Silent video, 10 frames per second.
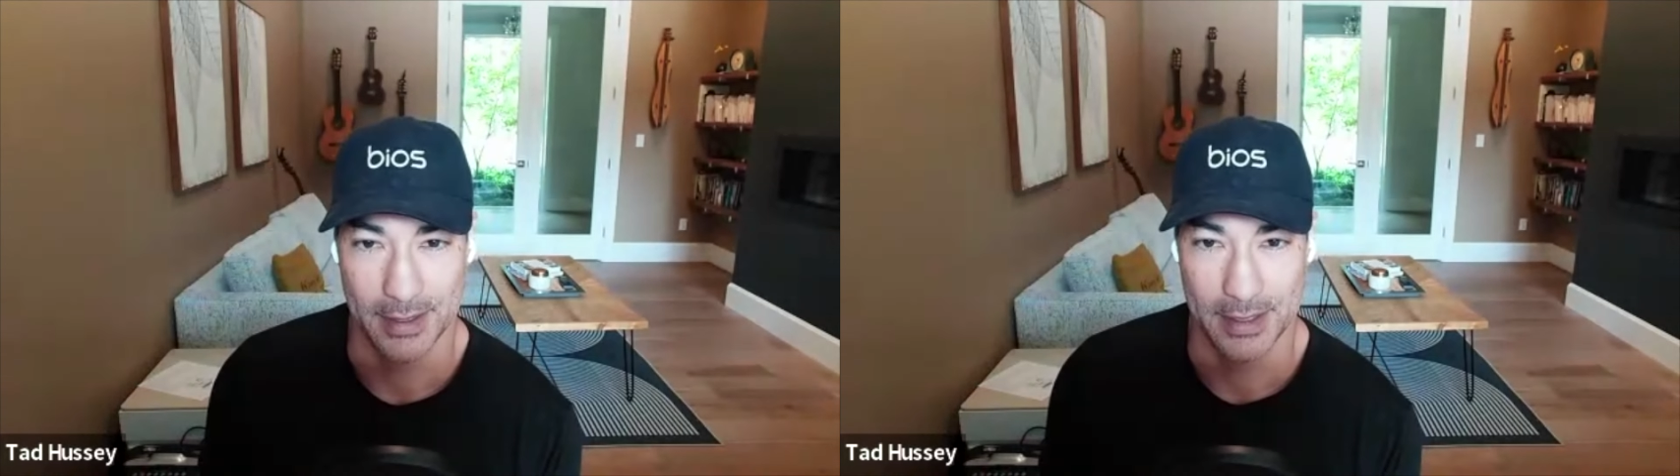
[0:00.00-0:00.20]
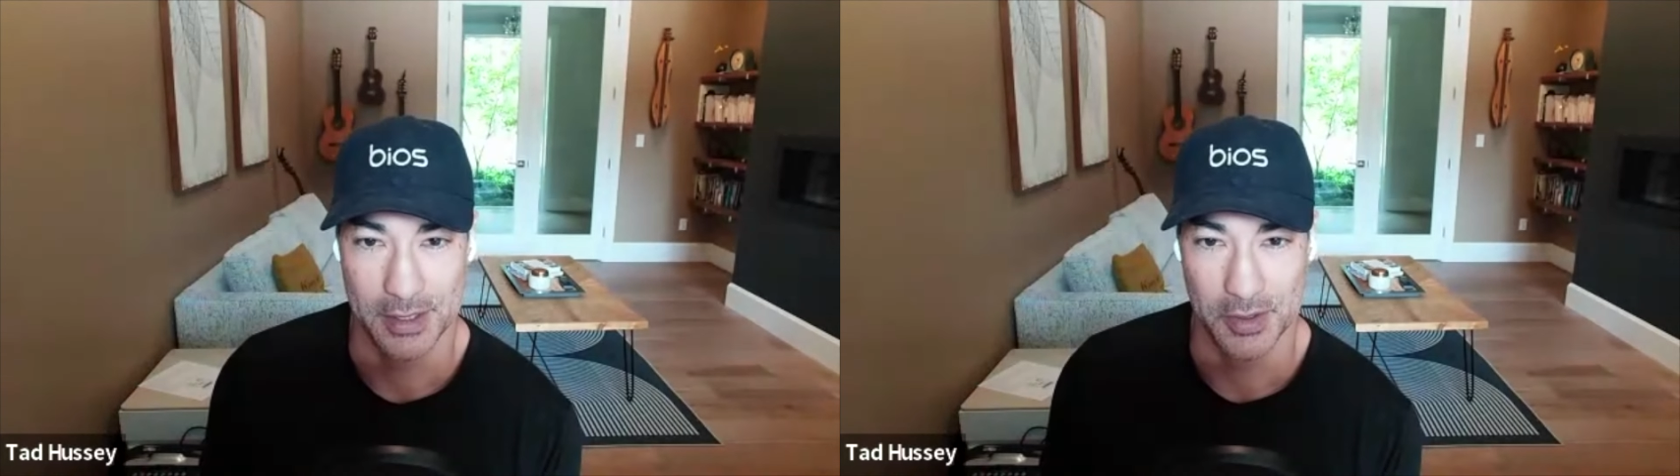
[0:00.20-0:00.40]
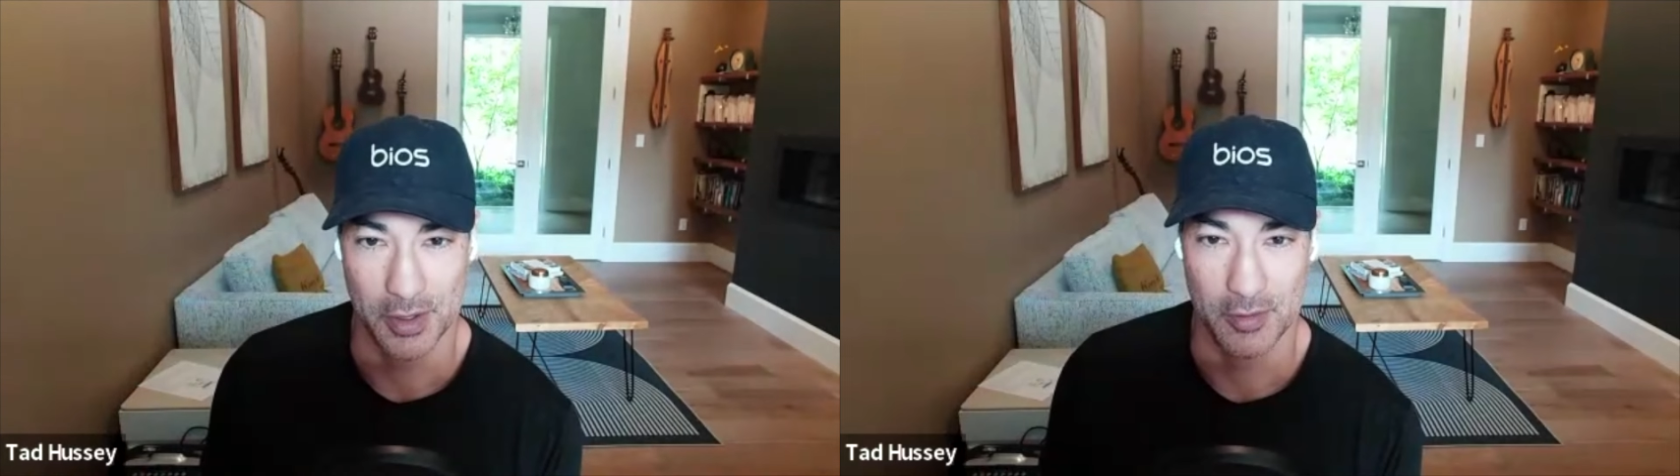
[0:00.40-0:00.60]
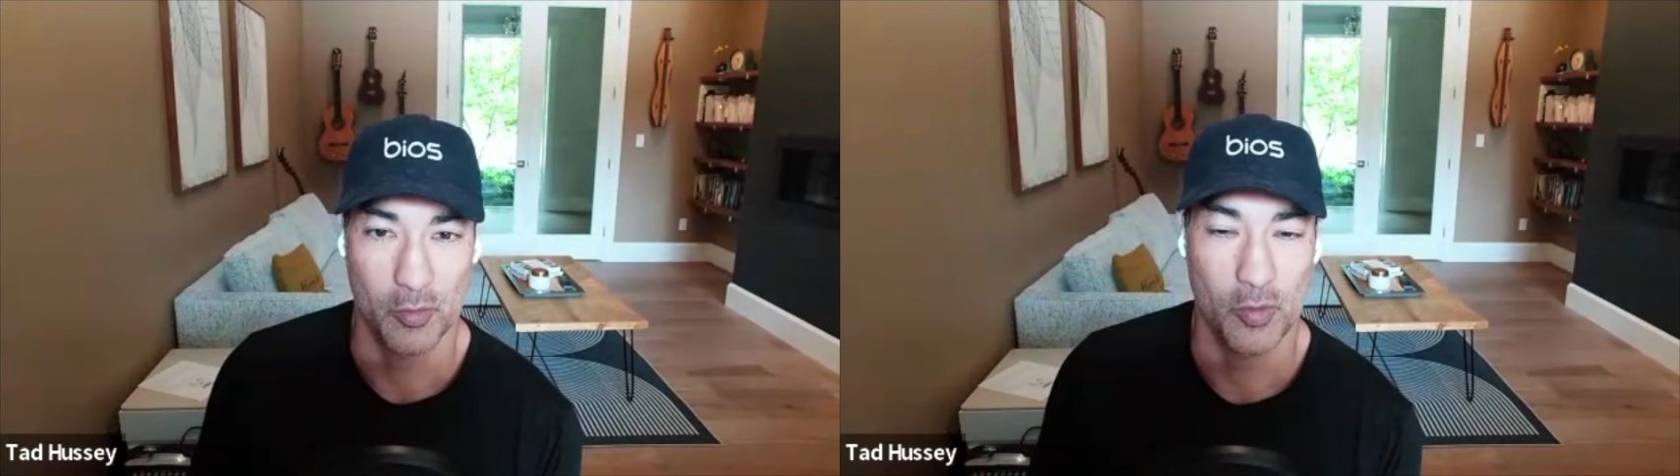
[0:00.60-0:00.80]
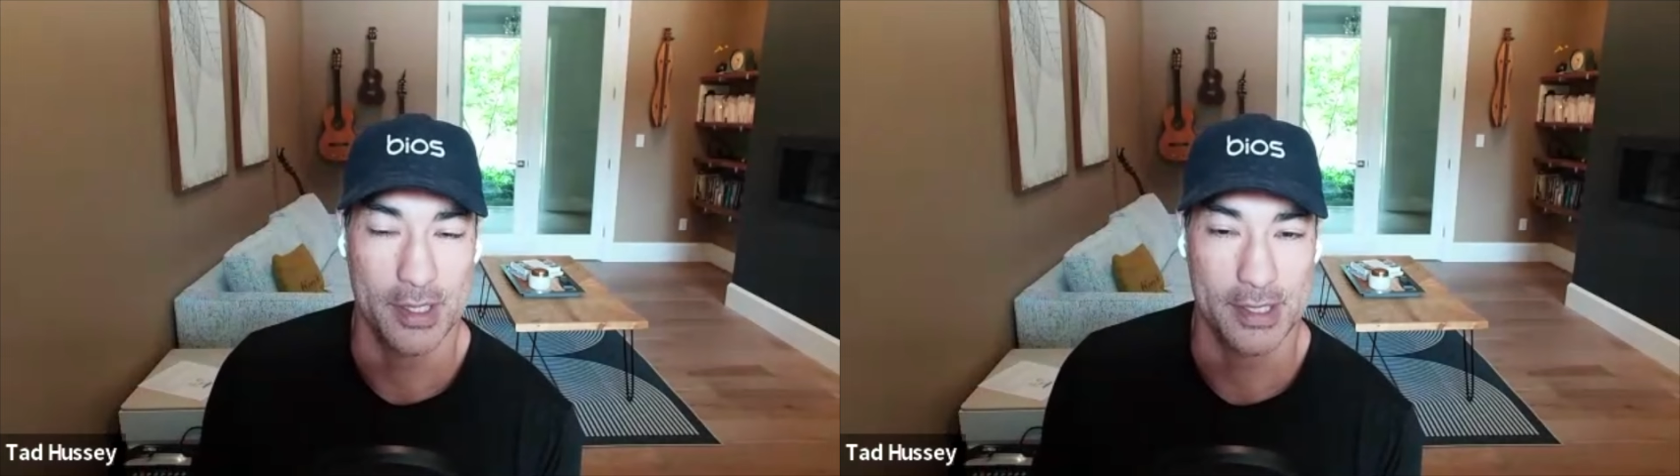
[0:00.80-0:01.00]
And so you have
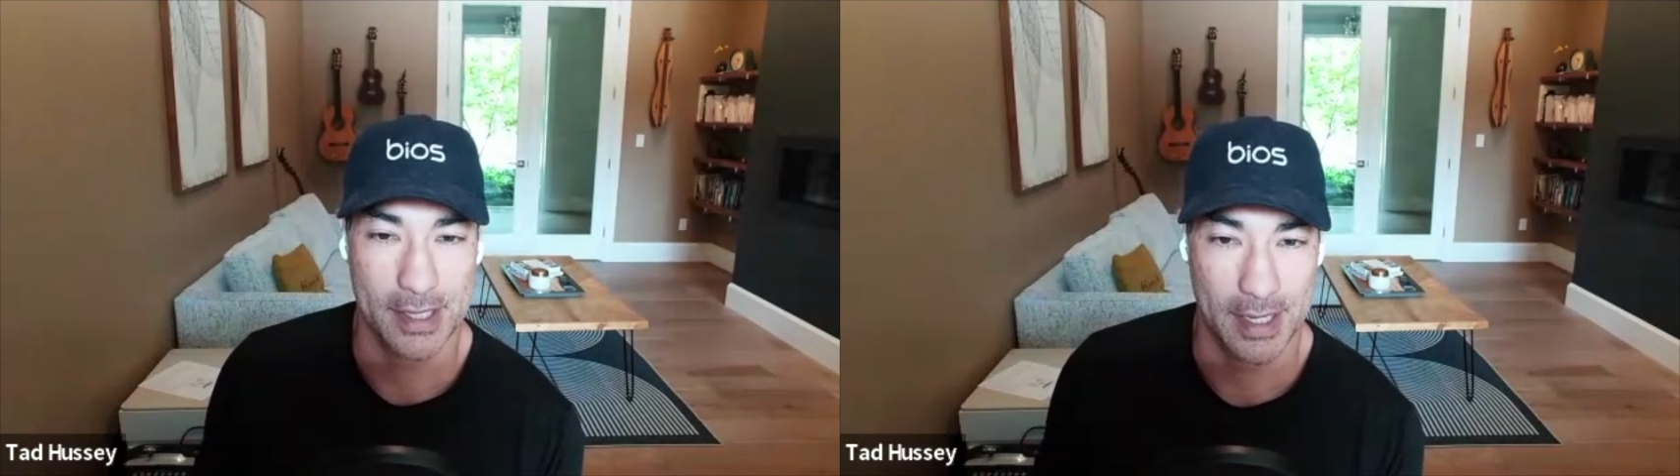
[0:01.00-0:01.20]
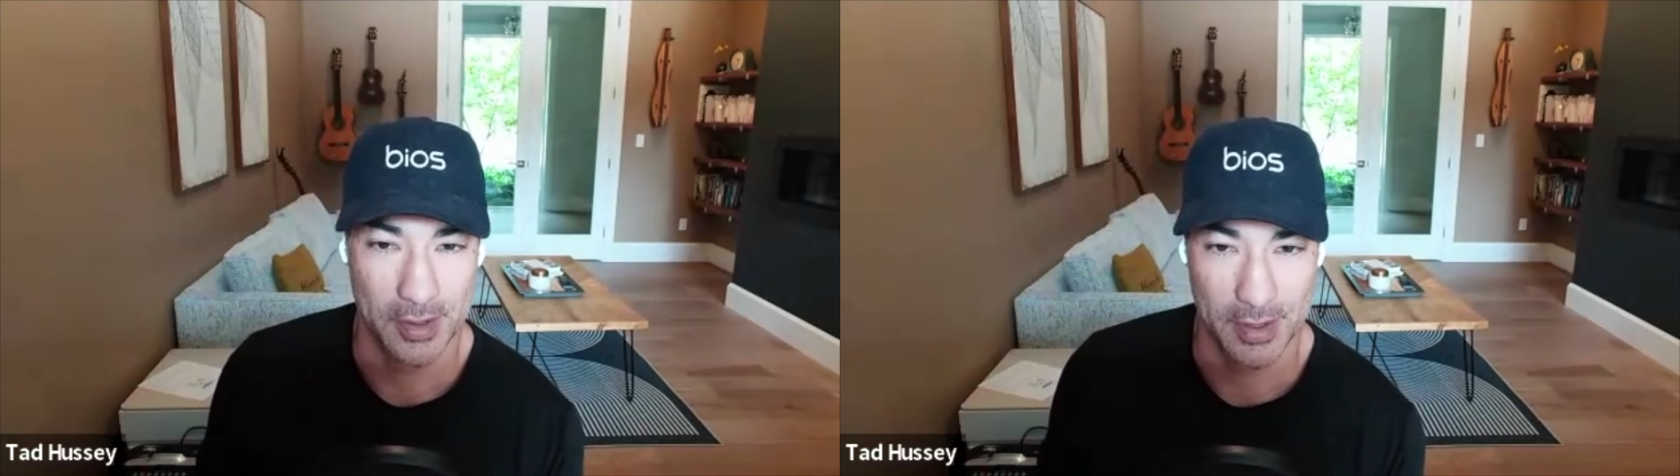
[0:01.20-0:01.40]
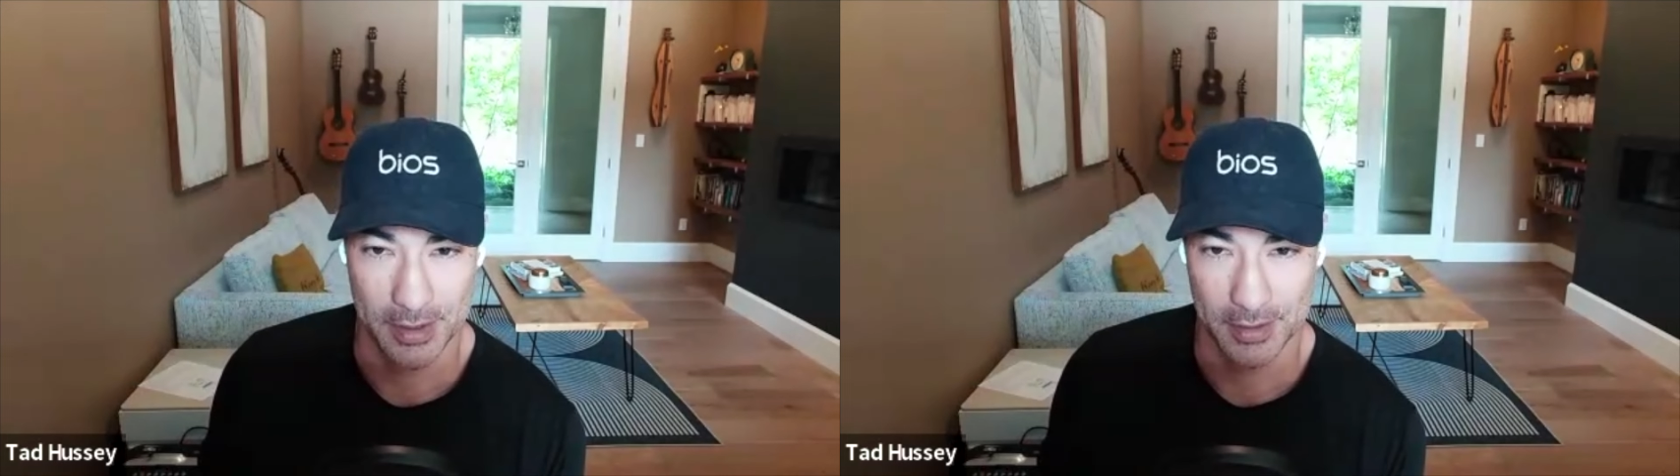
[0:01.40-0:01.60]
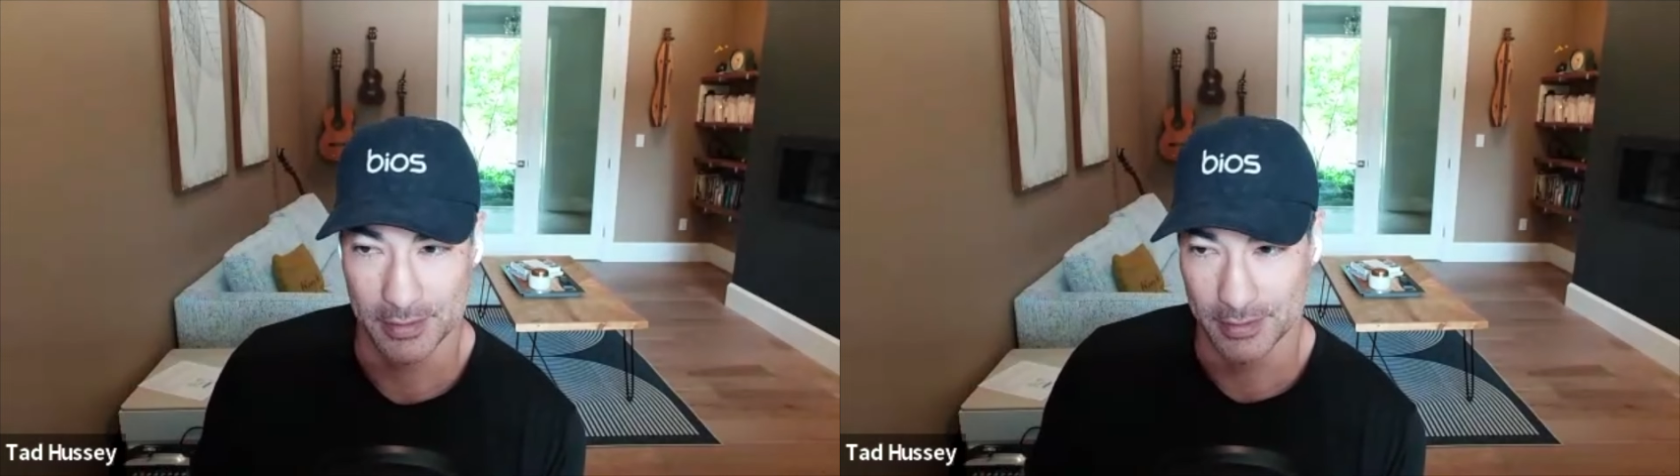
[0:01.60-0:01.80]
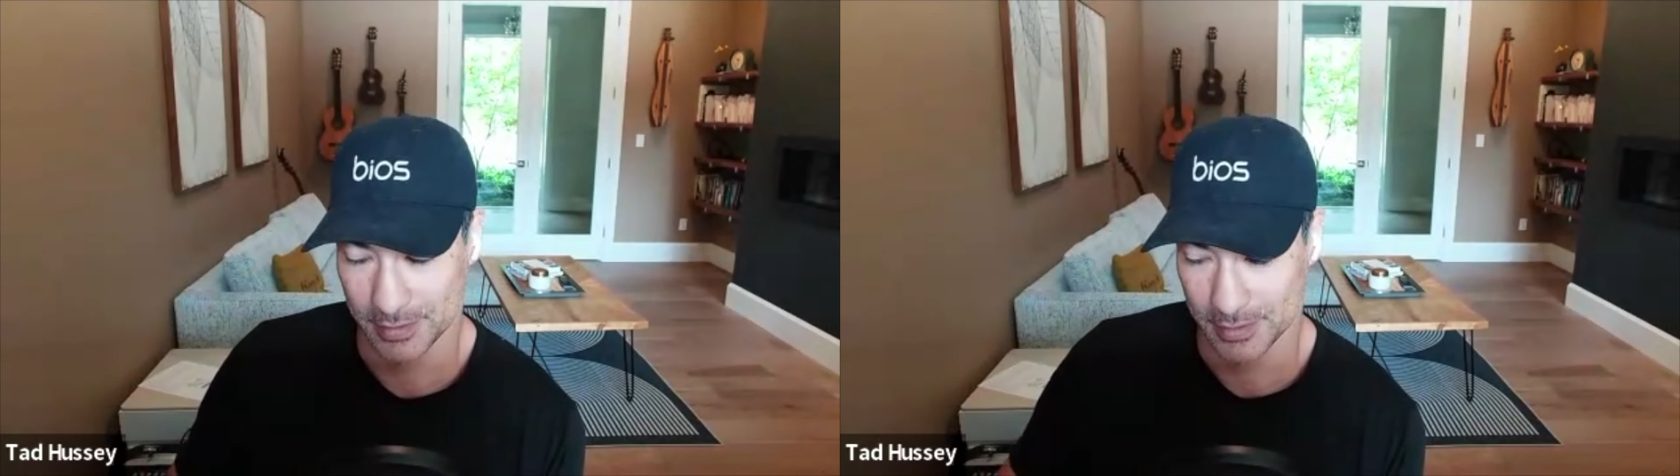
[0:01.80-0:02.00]
one side, you had
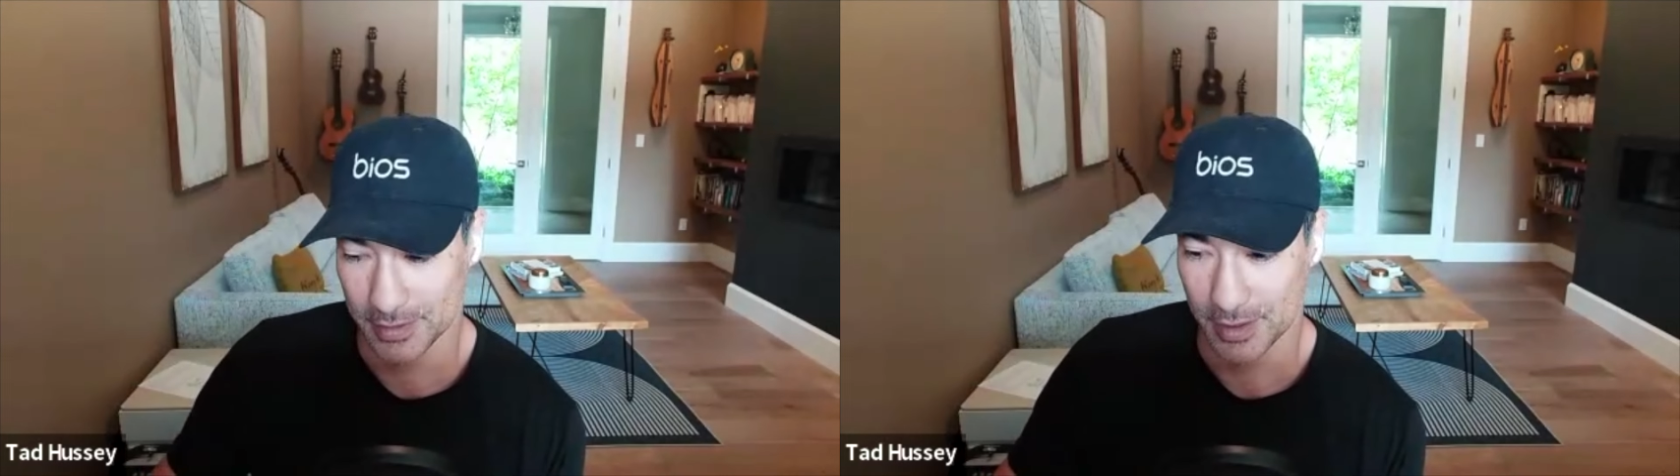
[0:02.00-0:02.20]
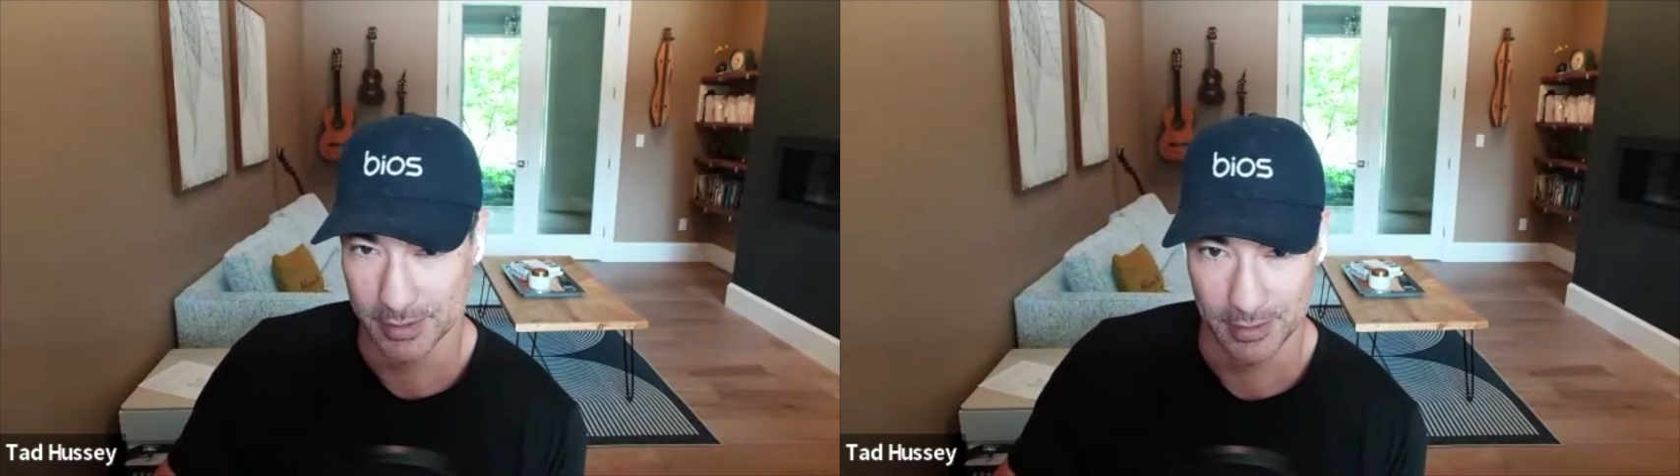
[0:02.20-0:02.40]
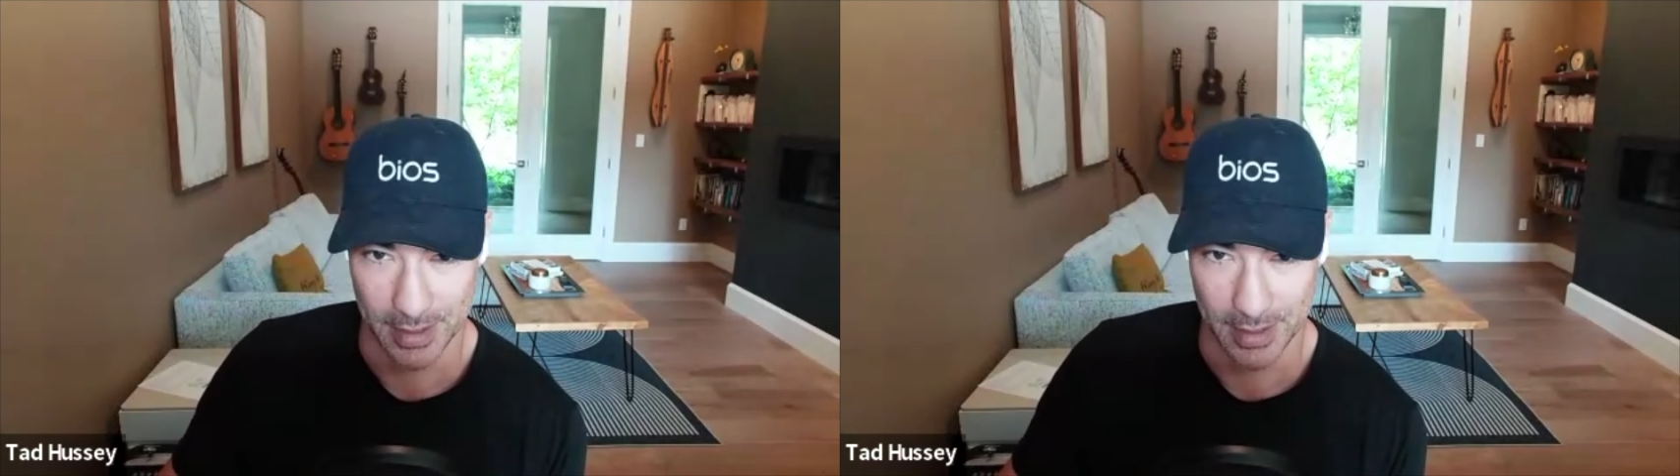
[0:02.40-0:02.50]
Dr.